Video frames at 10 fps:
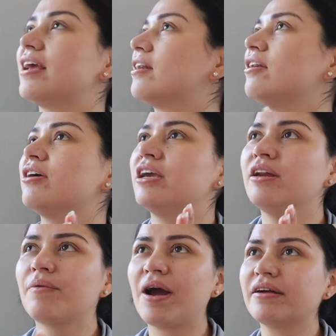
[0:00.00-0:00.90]
looking
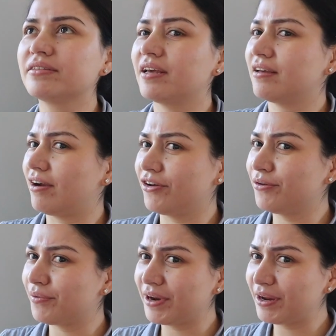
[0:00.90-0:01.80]
around. I was like, are
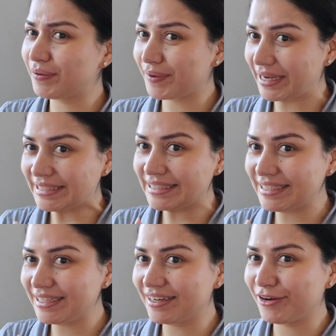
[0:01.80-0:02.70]
you really
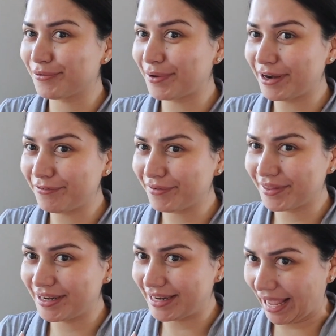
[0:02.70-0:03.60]
rested and you're ready for
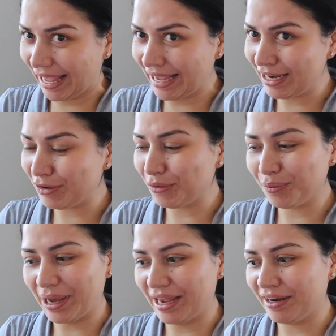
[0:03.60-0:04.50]
the day? No
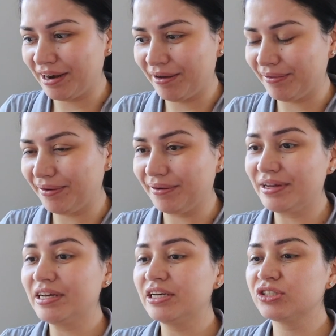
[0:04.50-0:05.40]
way, no.
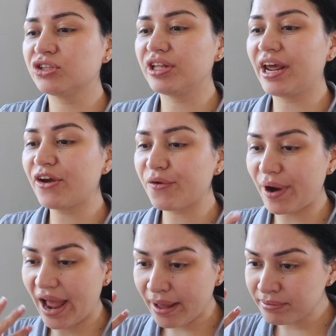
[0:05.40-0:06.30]
So then I
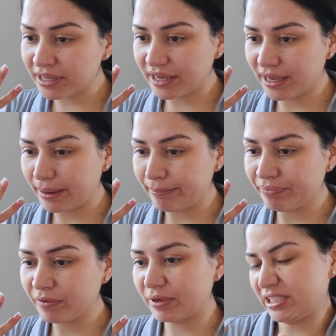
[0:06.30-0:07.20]
grabbed him
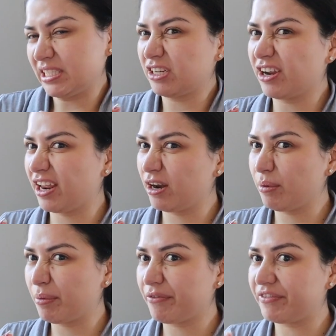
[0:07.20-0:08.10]
once he started getting a
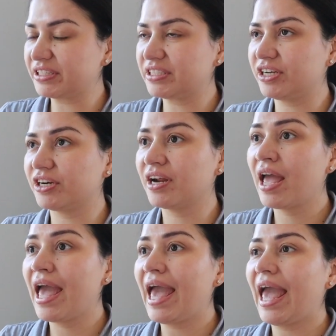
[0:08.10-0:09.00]
little bit more fussier,
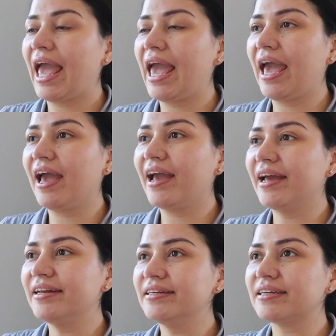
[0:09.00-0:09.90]

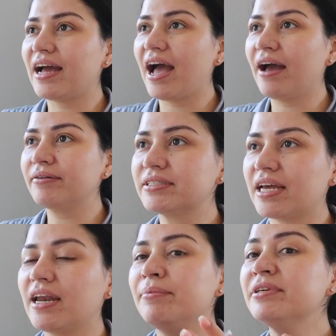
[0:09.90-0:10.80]
and I
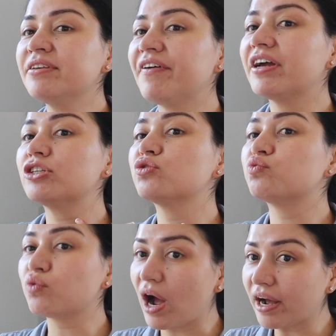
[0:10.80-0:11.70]
like, let me see if I could just
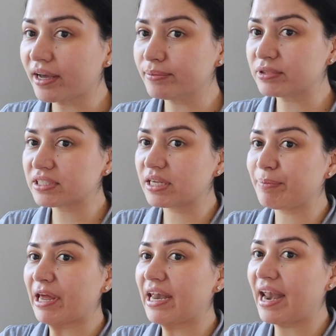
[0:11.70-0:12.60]
rock him to sleep
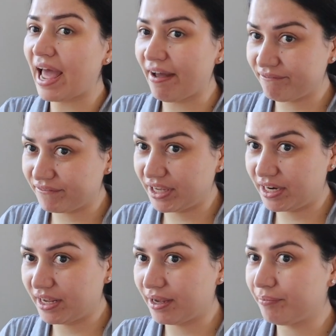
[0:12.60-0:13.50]
and not feed
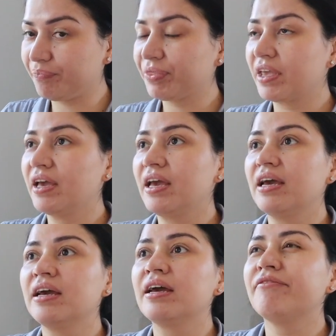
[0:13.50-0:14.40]
him.
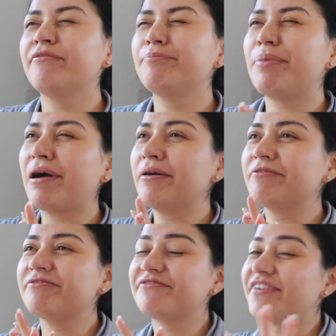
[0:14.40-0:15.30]

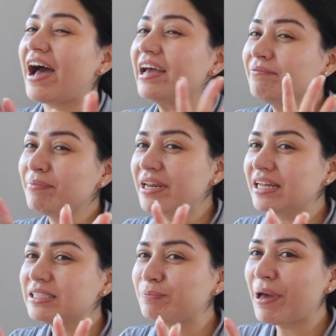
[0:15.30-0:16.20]
About 5
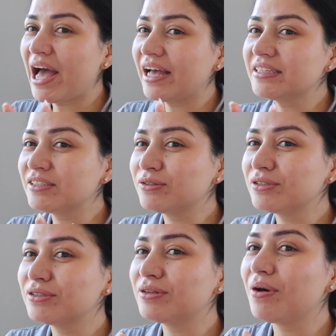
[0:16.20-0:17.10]
minutes passed or
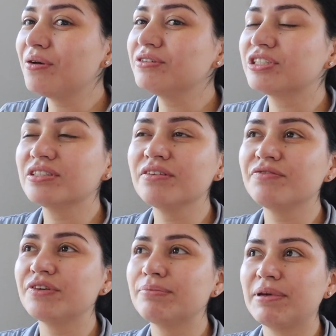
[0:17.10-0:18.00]
so, just a
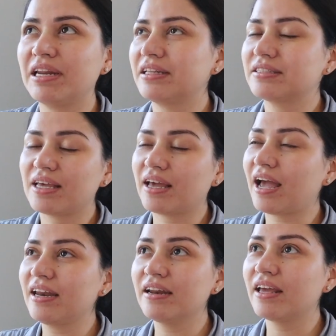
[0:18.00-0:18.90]
few minutes, like
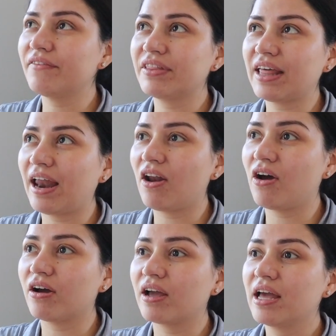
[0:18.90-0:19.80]
I didn't give it that
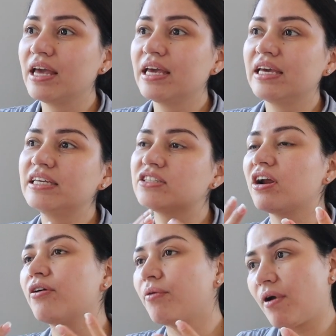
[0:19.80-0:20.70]
long. He
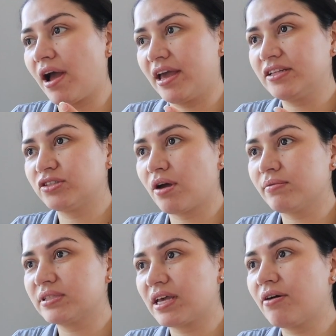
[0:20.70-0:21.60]
started crying, so I
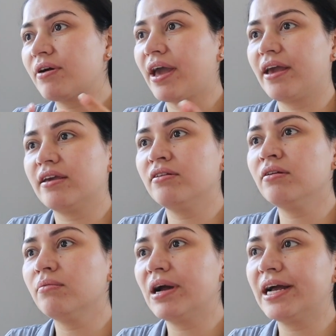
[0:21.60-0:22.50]
was like, okay, you
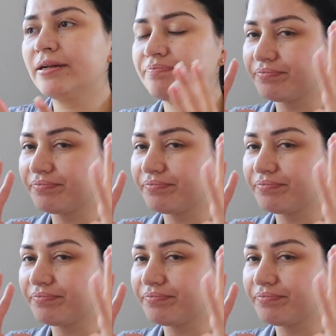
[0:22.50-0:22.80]
know what?